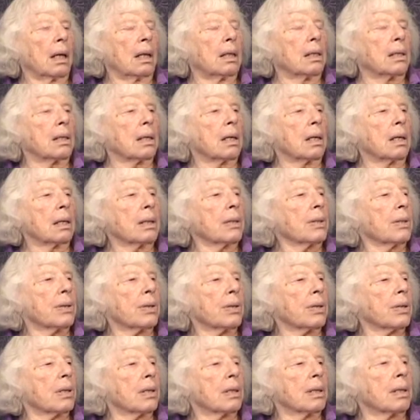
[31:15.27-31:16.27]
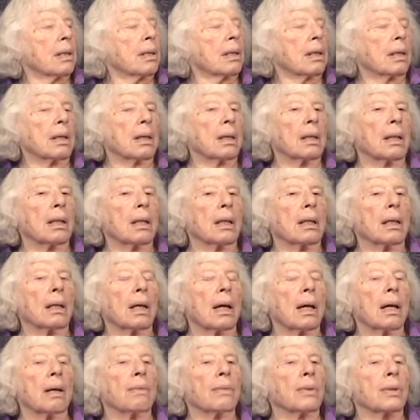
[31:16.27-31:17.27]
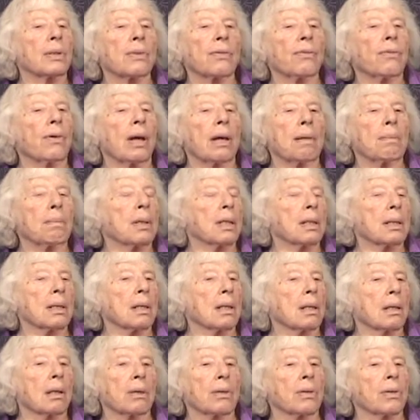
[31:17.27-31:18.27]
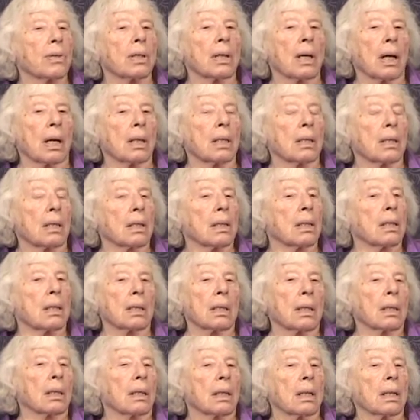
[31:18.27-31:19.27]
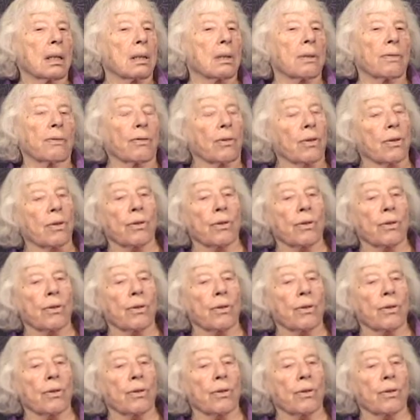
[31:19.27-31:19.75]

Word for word: In Dorchester was famous in those days and still is for